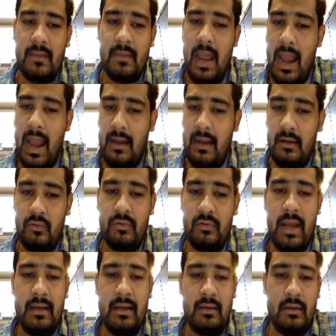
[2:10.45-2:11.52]
and to
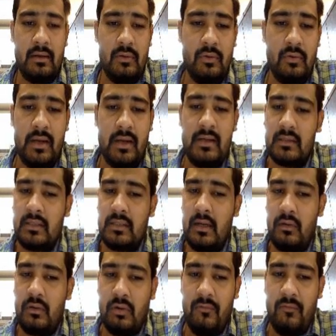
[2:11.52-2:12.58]
get you inducted
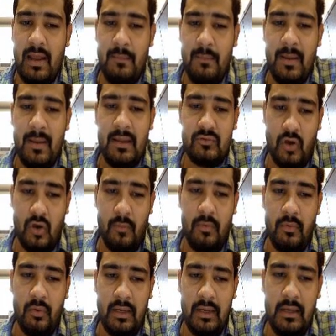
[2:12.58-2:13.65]
into a well-paying job.
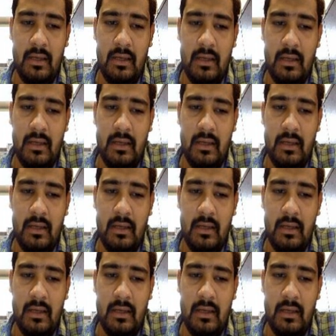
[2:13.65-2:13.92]
Okay.